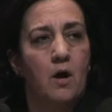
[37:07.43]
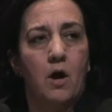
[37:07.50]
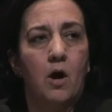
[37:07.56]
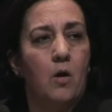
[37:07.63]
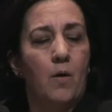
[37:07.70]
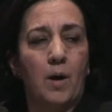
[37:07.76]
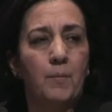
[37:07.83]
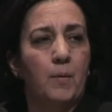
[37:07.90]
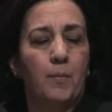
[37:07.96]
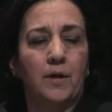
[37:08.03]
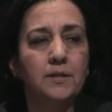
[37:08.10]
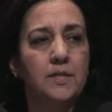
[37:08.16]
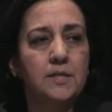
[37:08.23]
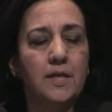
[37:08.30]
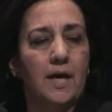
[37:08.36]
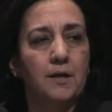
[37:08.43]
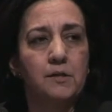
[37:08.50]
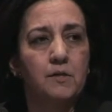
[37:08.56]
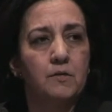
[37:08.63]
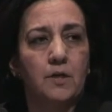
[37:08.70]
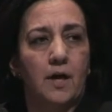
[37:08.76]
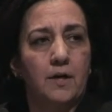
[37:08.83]
Oh, I'm a
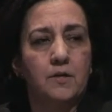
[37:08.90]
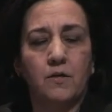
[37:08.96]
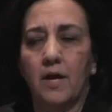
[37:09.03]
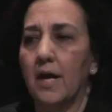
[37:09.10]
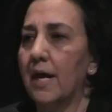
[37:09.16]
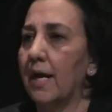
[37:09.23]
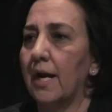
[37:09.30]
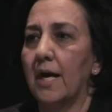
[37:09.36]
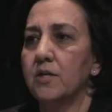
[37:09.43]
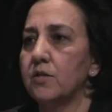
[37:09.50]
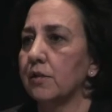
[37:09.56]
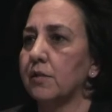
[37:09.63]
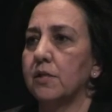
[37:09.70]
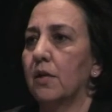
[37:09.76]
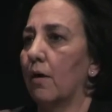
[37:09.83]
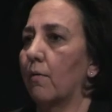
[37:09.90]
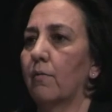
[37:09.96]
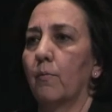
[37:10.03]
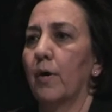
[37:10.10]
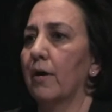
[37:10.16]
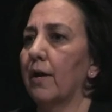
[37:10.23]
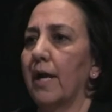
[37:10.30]
multitasker, Dr. A, and I just,
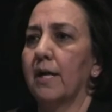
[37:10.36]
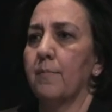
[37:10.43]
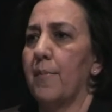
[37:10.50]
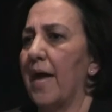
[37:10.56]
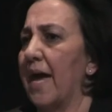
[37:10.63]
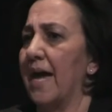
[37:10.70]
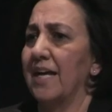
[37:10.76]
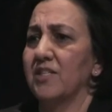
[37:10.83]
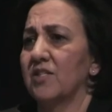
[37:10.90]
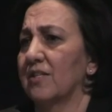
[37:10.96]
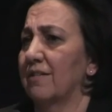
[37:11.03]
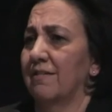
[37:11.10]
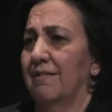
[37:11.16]
wear it like a badge.